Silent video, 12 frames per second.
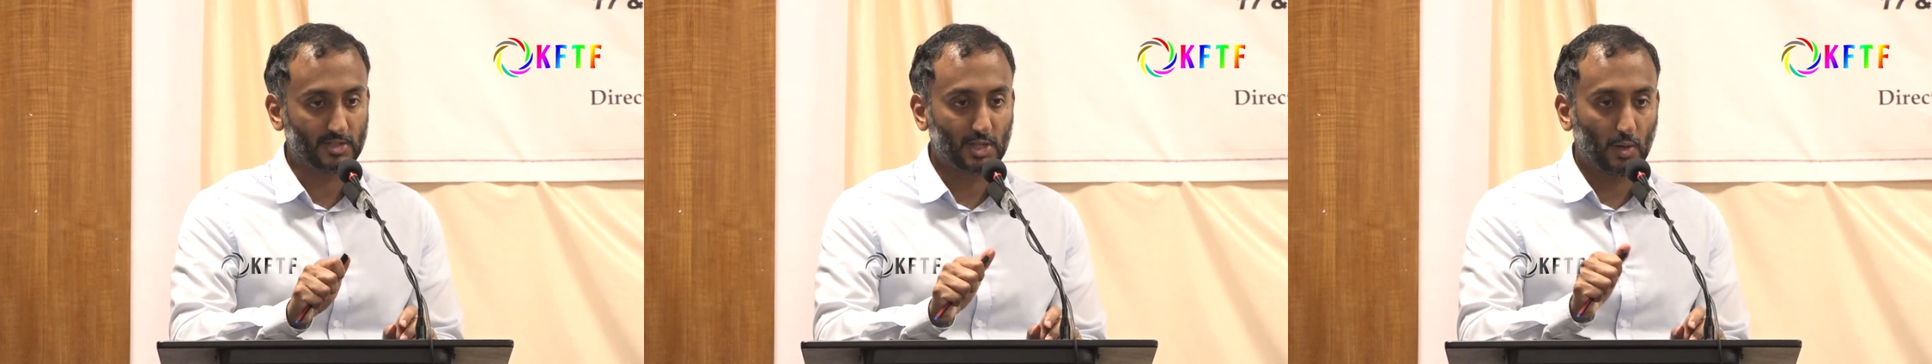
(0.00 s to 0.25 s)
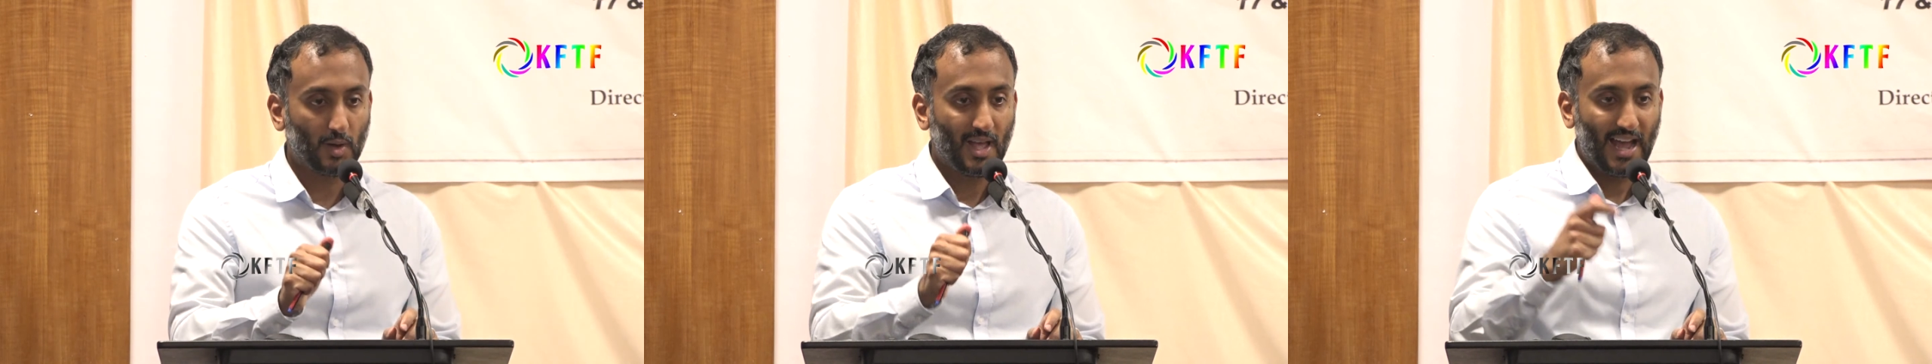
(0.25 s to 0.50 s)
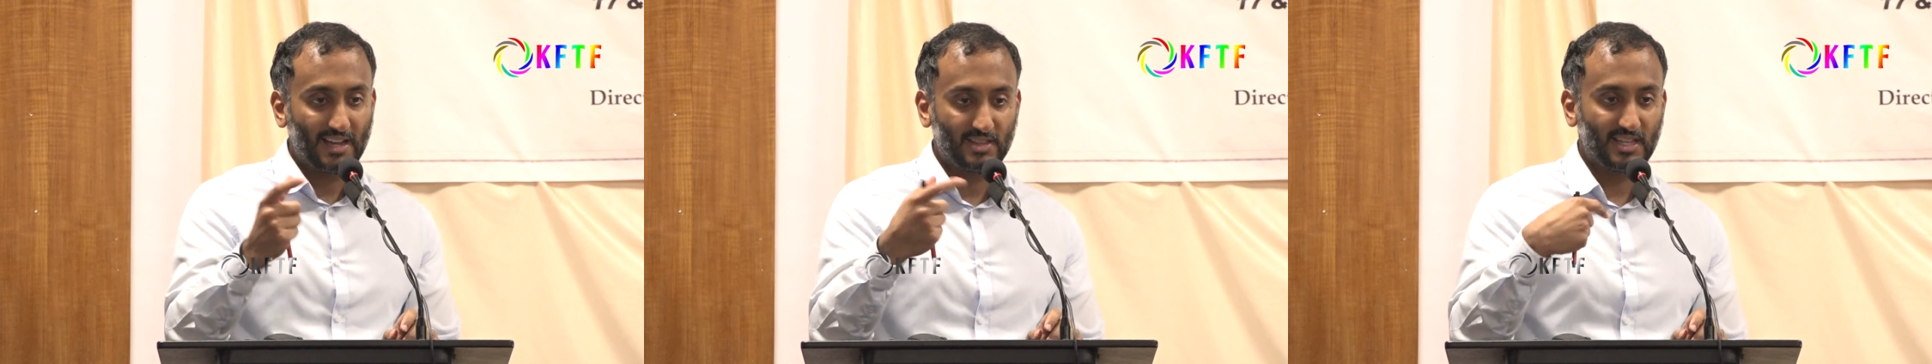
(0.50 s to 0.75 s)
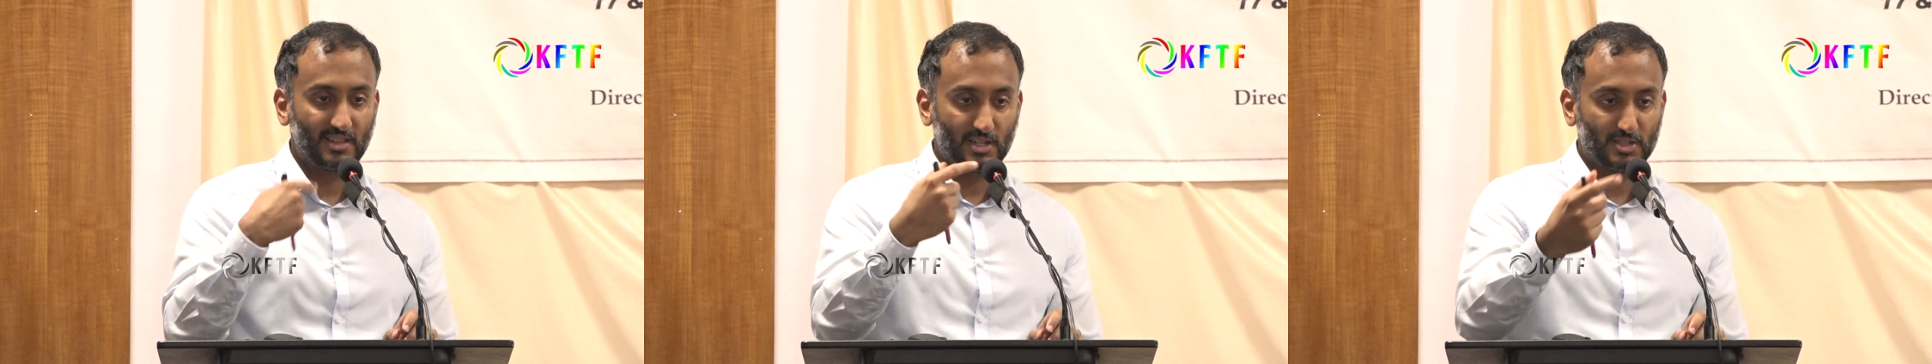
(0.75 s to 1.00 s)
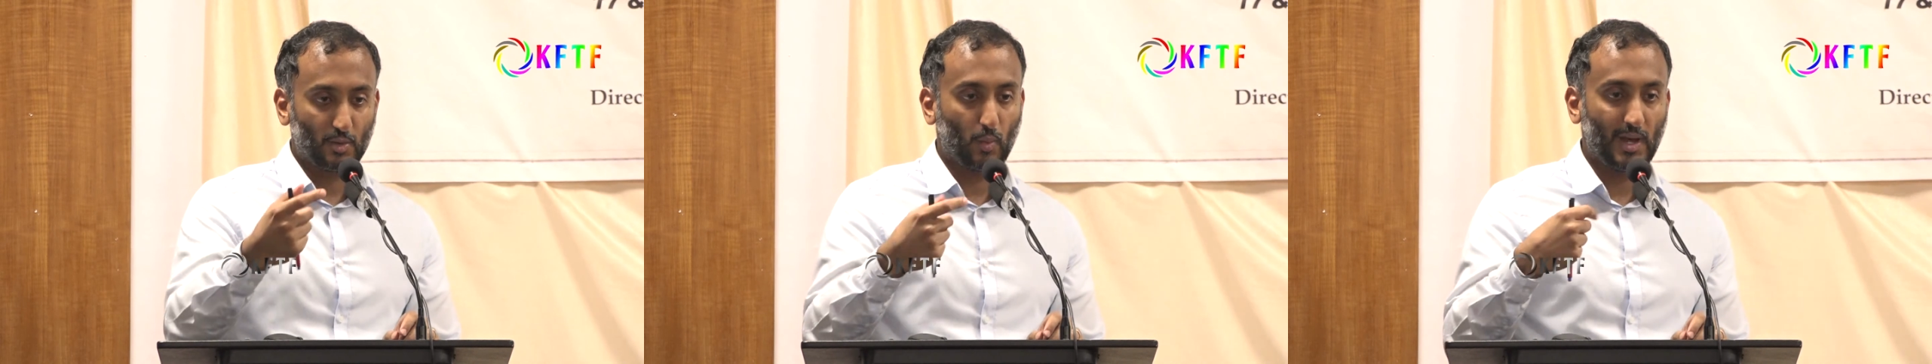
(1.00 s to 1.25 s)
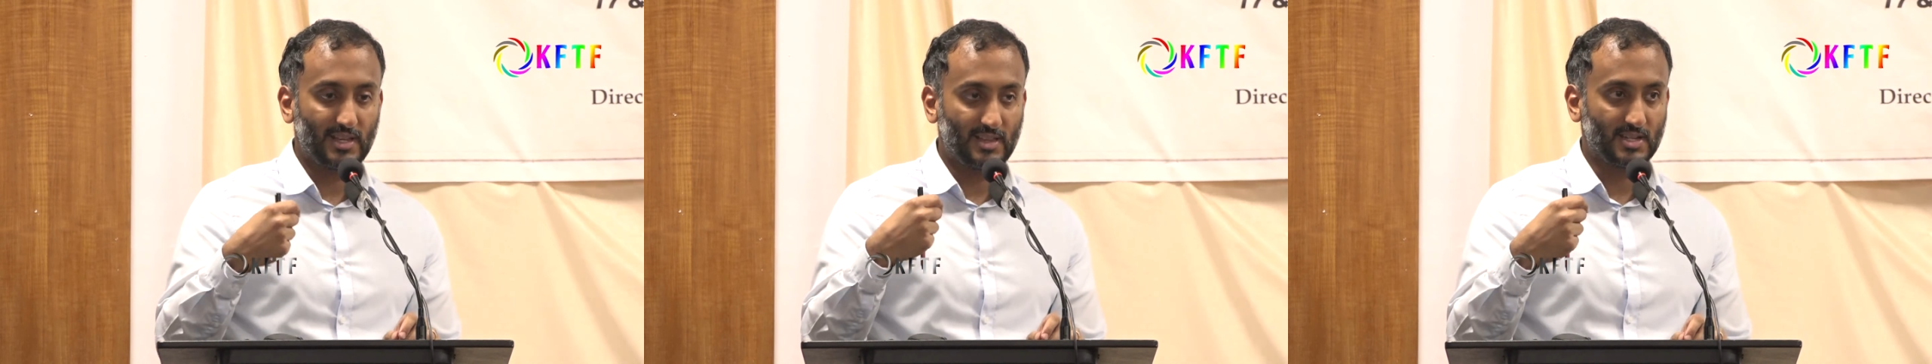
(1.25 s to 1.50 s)
So I think there's a
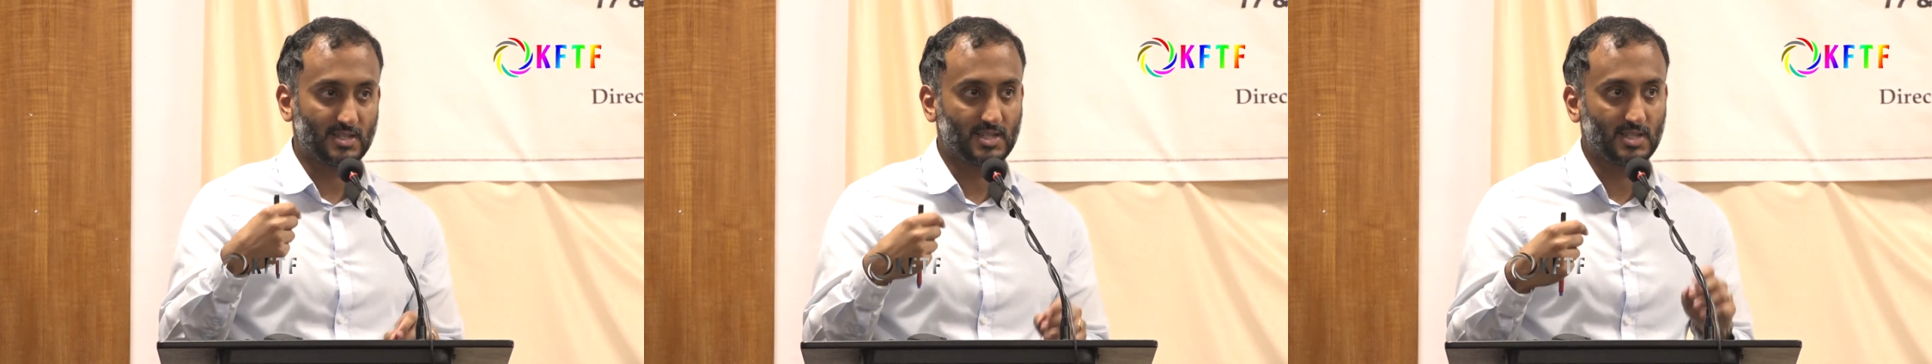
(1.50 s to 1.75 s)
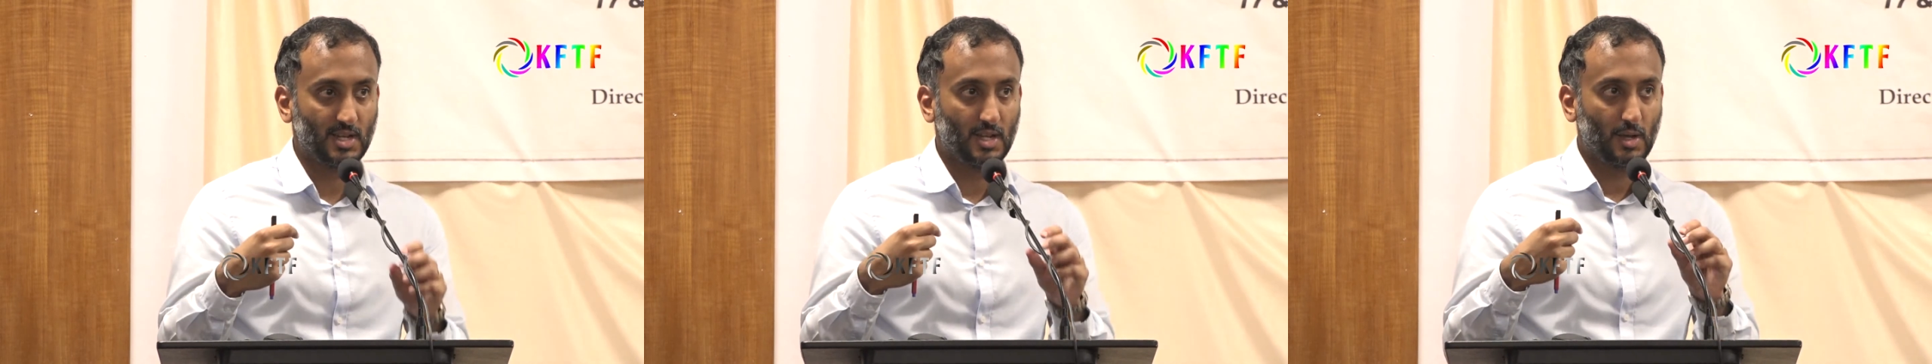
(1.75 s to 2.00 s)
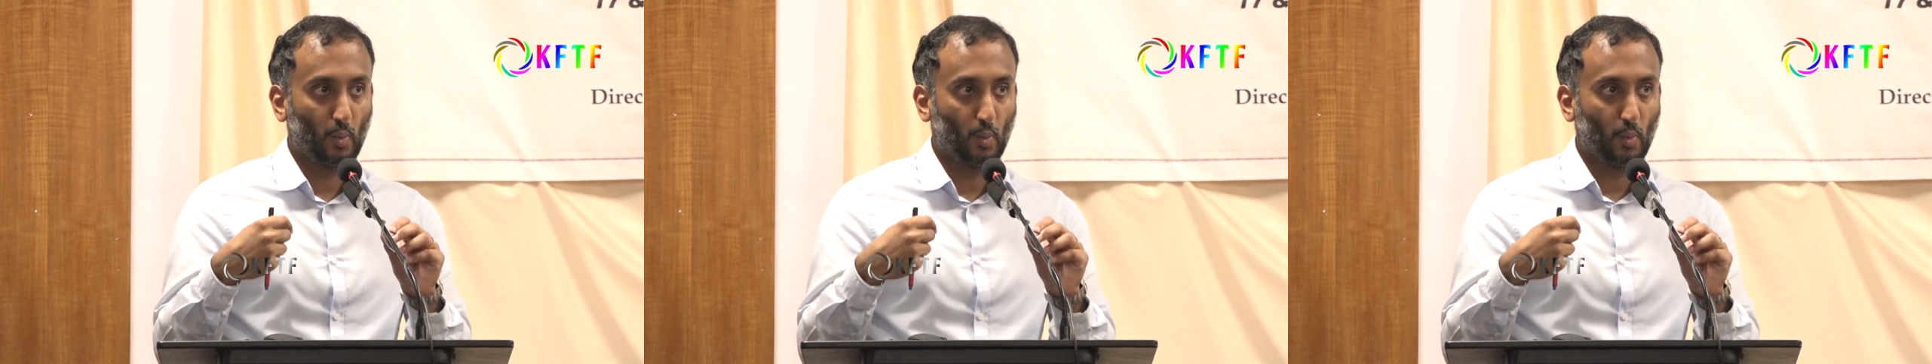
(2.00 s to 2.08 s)
way that